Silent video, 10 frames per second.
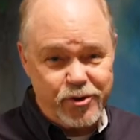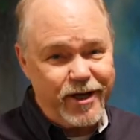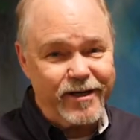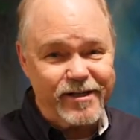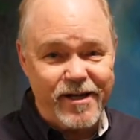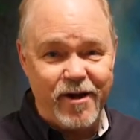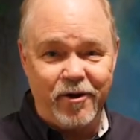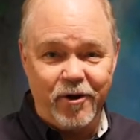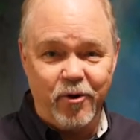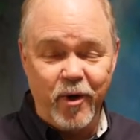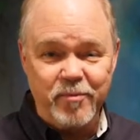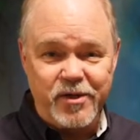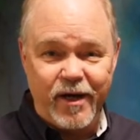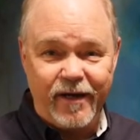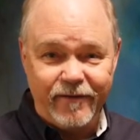check us out on our
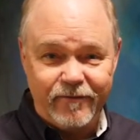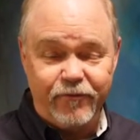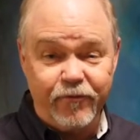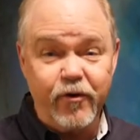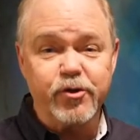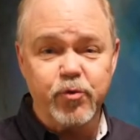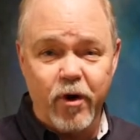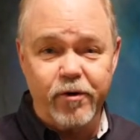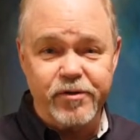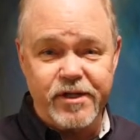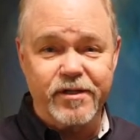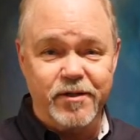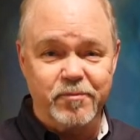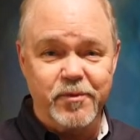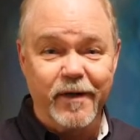website,
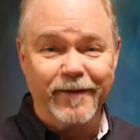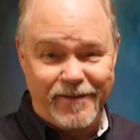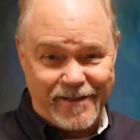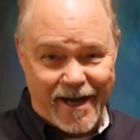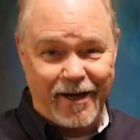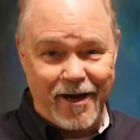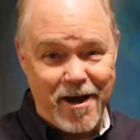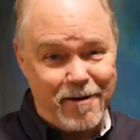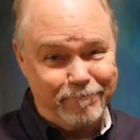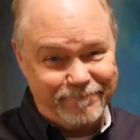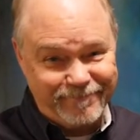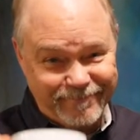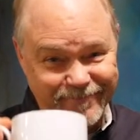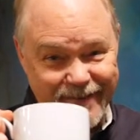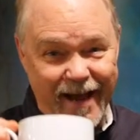freshwatersystems.com.
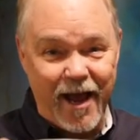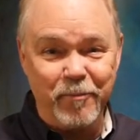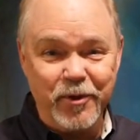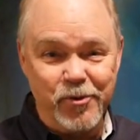Happy